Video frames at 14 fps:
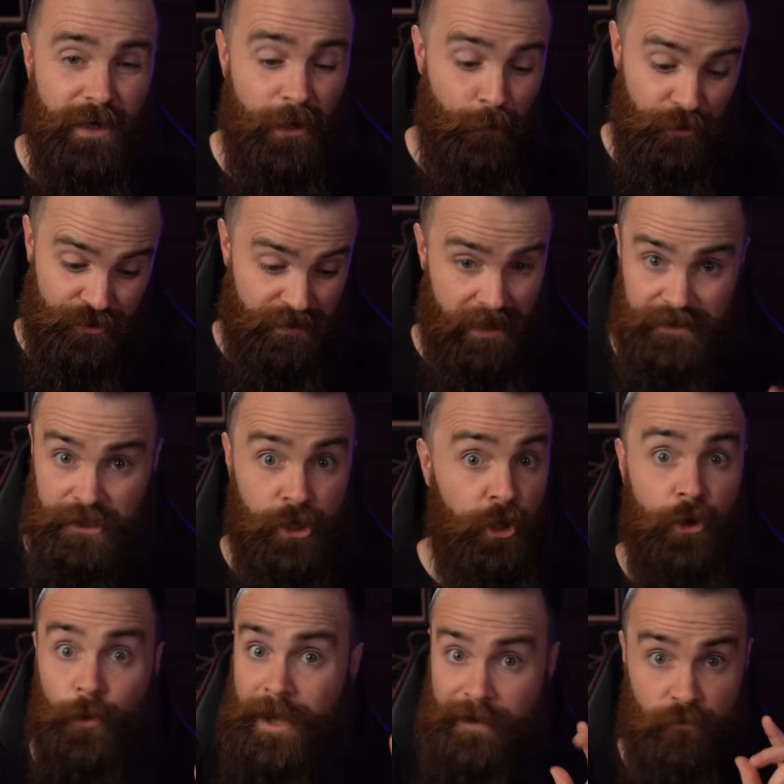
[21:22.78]
which says you know, you can
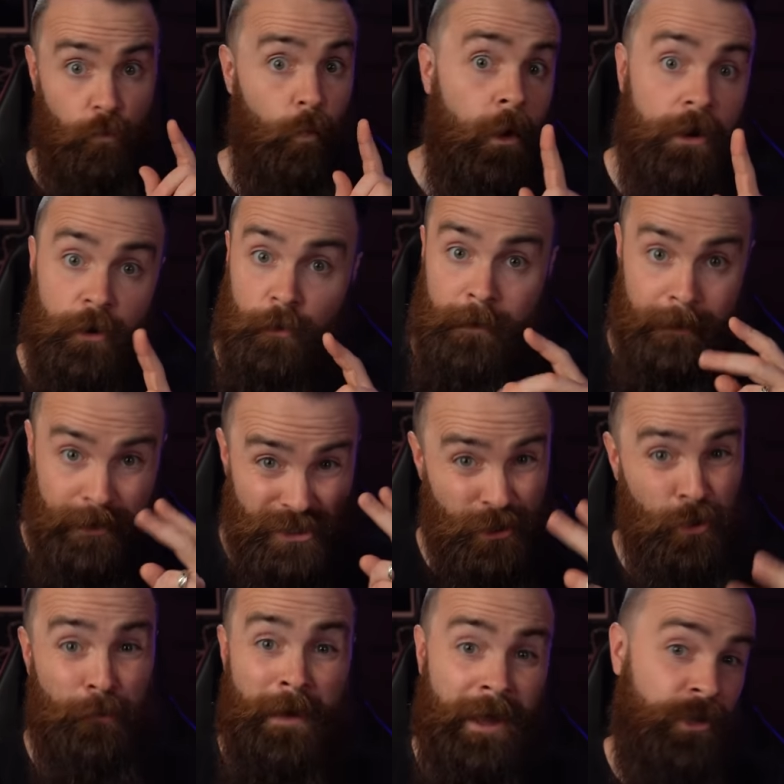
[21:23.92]
only have one or maybe two
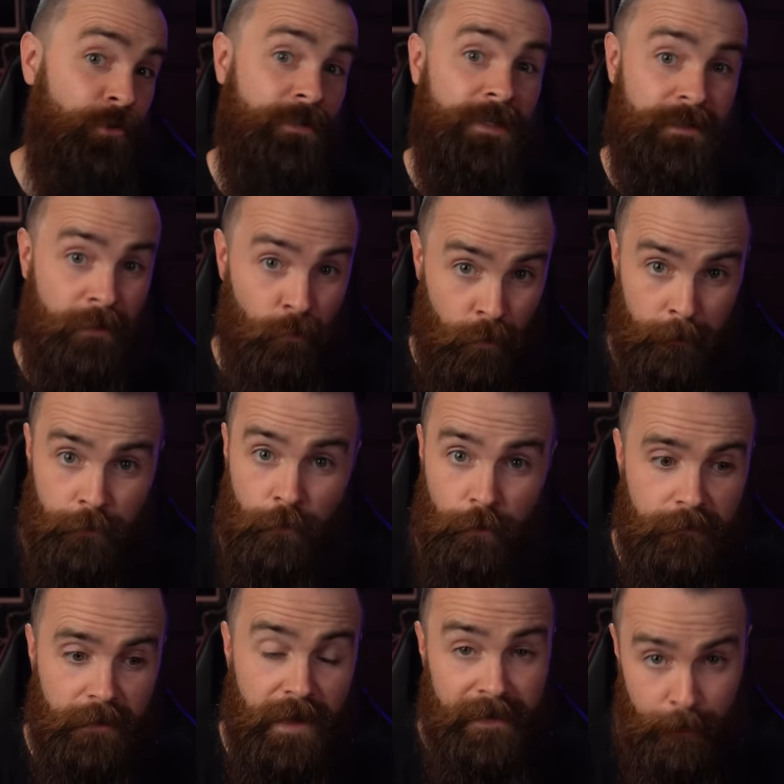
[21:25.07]
MAC addresses on one port,
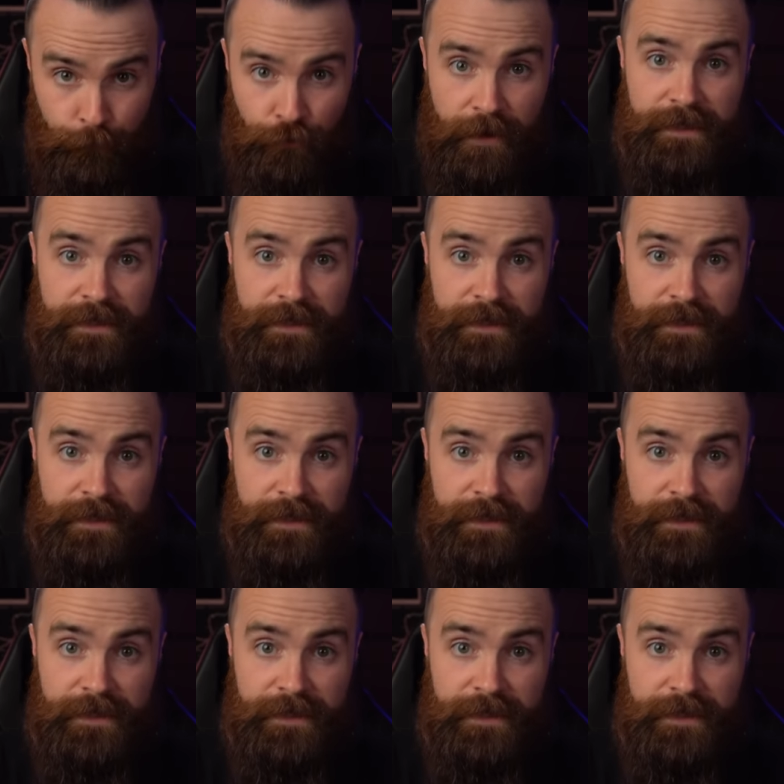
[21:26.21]
and that breaks